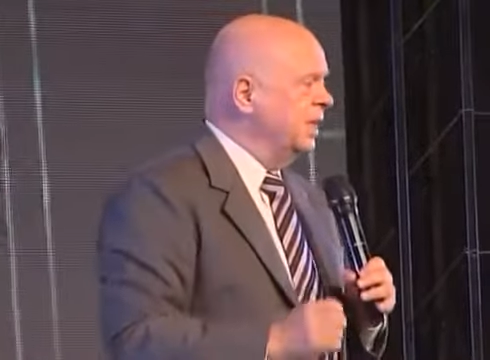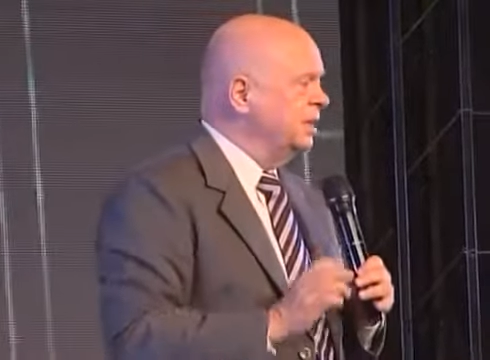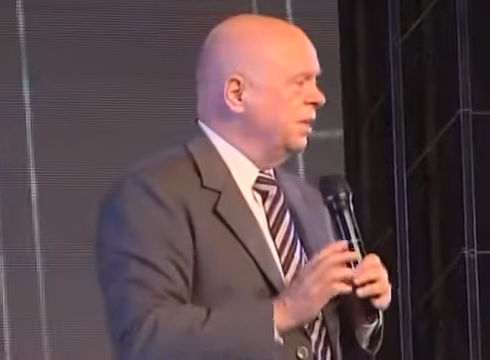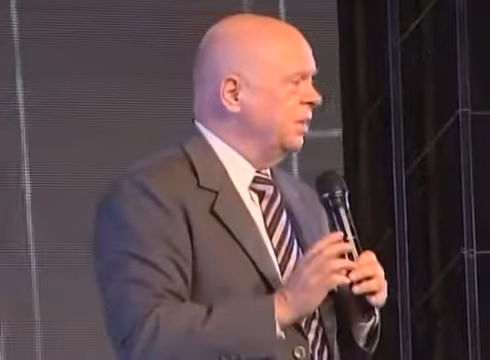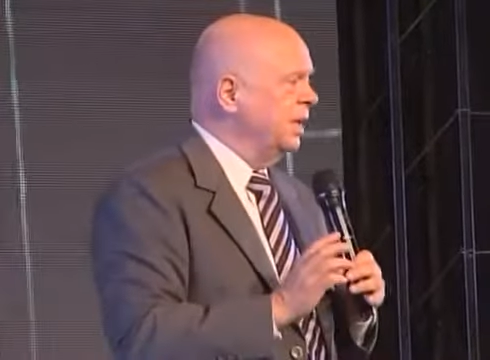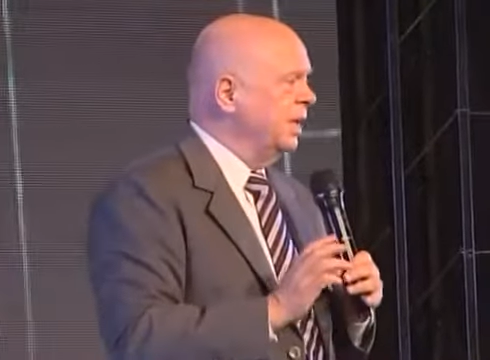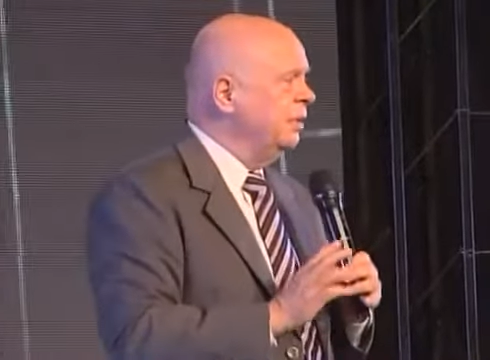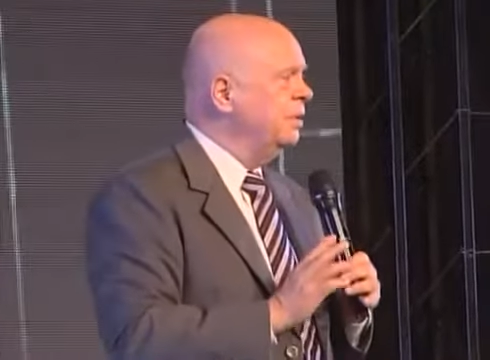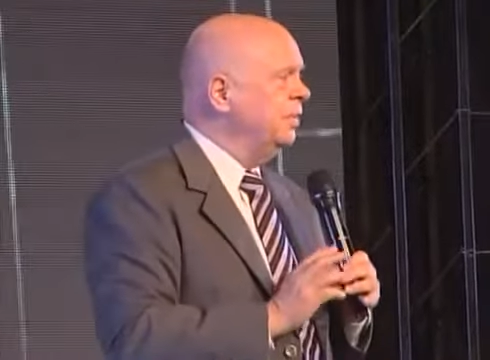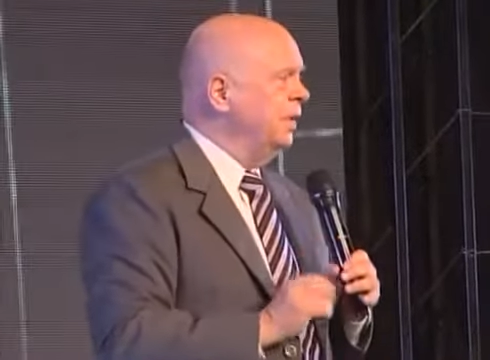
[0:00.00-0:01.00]
So
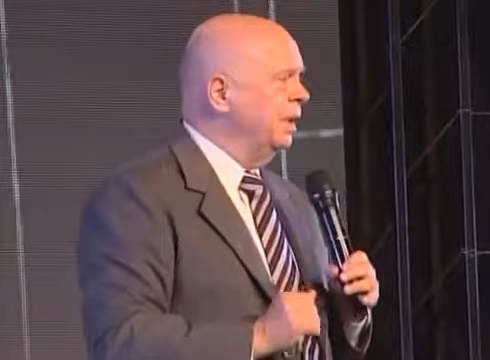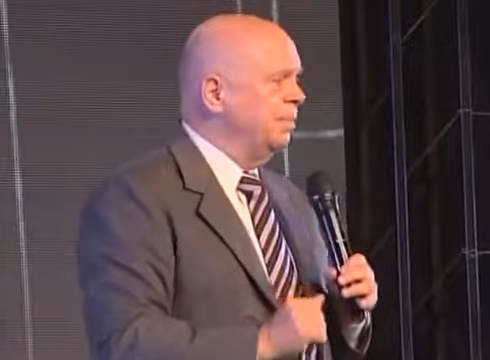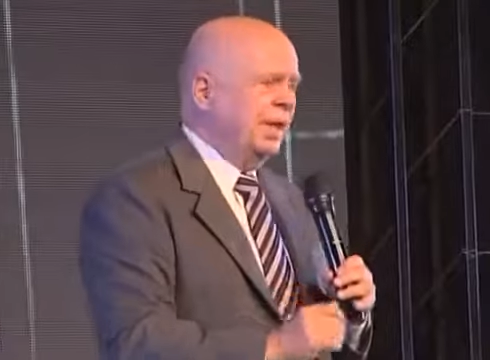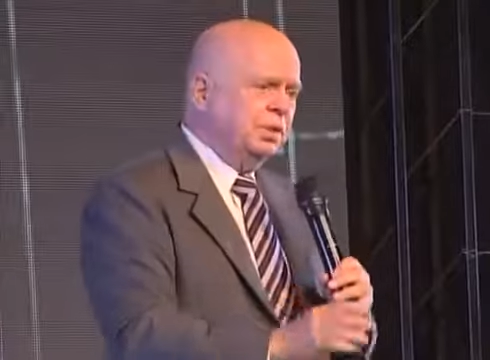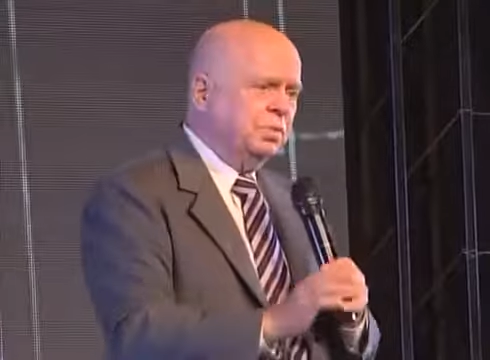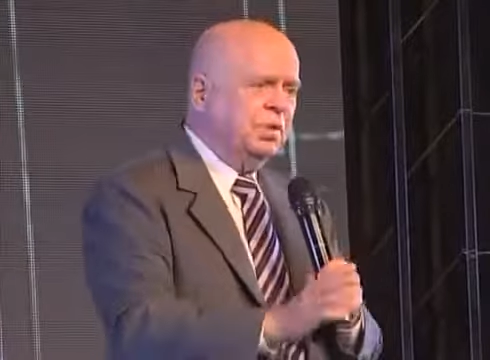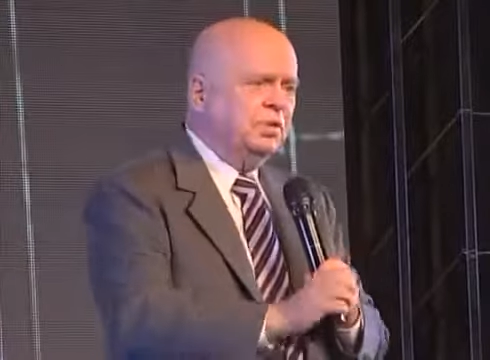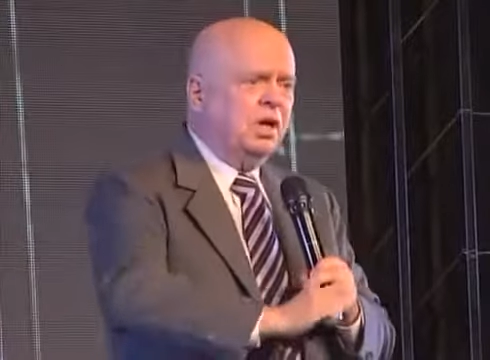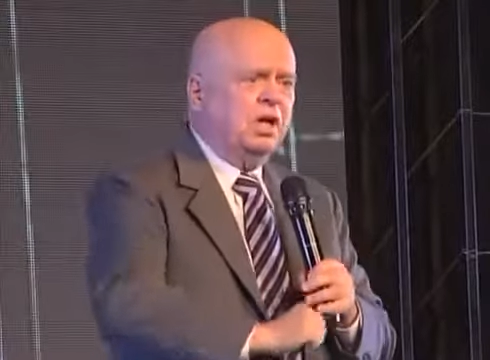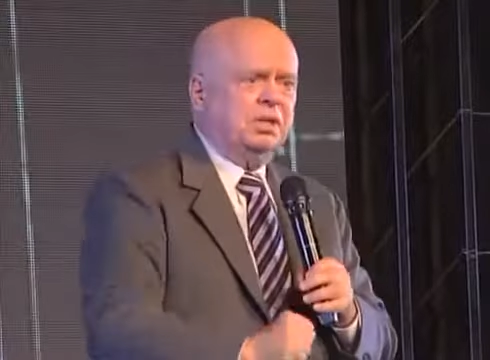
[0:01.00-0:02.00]
here in the Philippines, when you
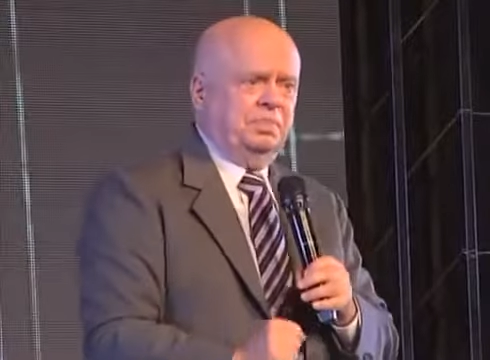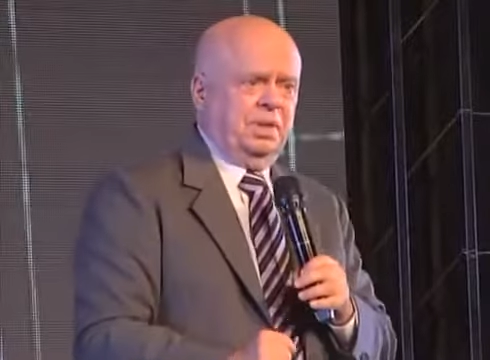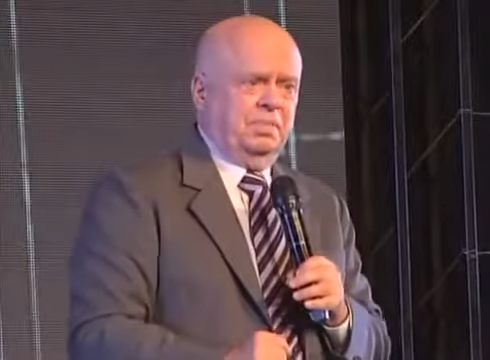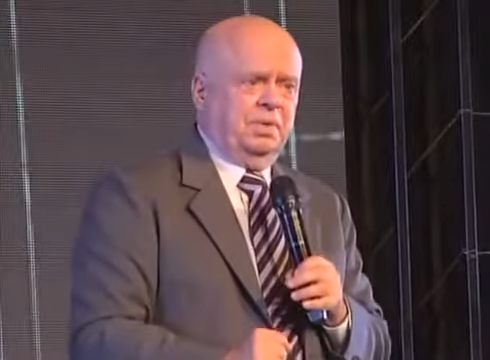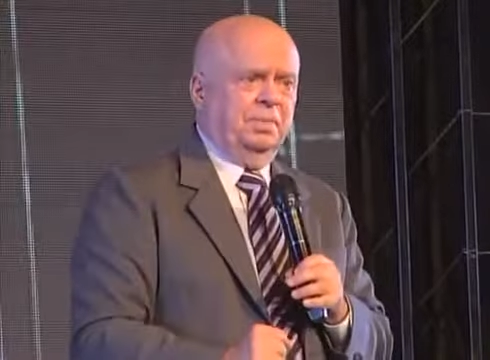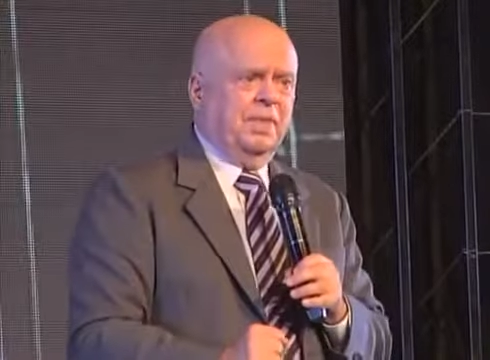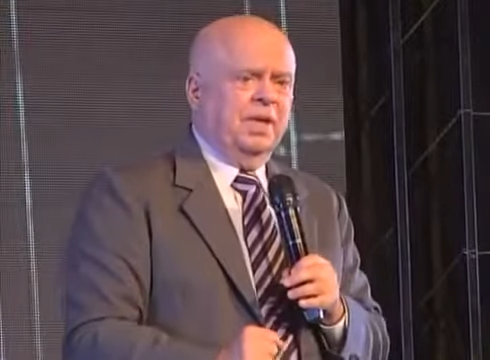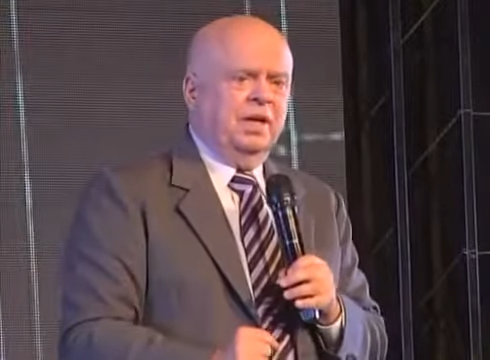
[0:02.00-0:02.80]
talk to people,